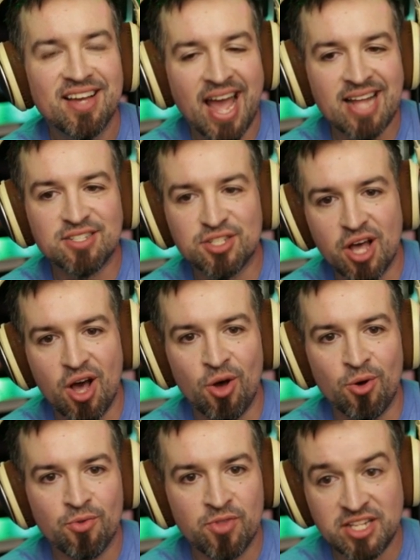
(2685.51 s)
And
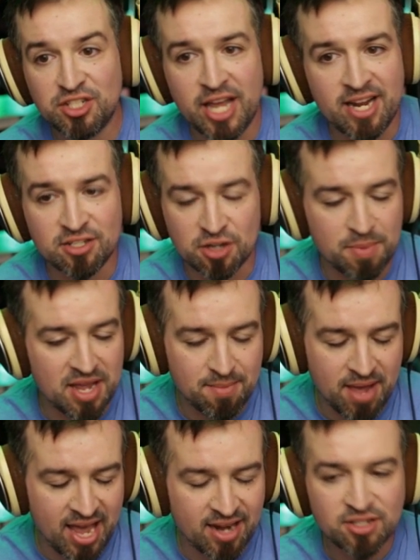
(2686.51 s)
so these changes are being
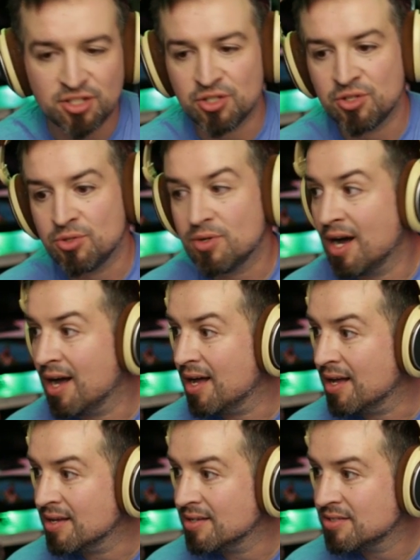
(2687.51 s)
made to,
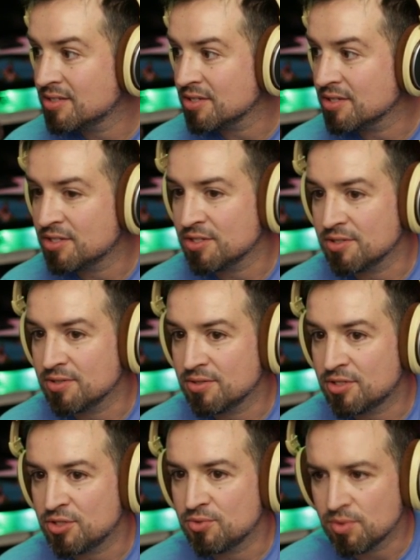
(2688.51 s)
uh, to, to,
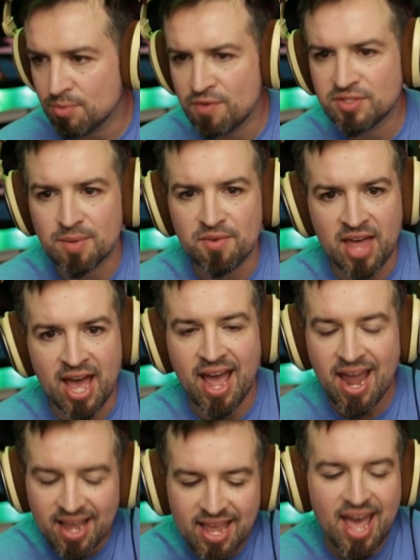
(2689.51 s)
to remove some of that.
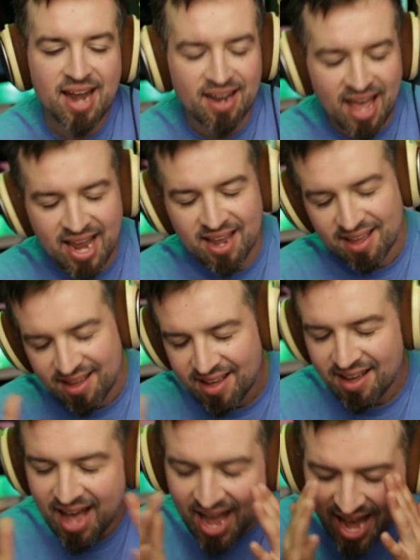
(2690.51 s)
And again, like,
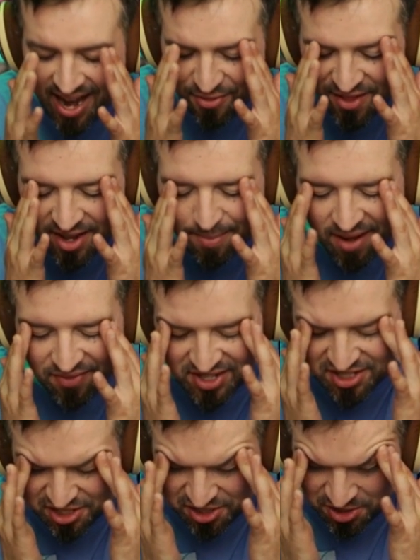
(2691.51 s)
I got to think about
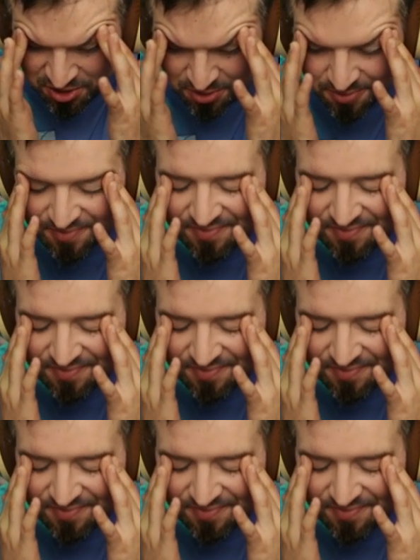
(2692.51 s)
this too.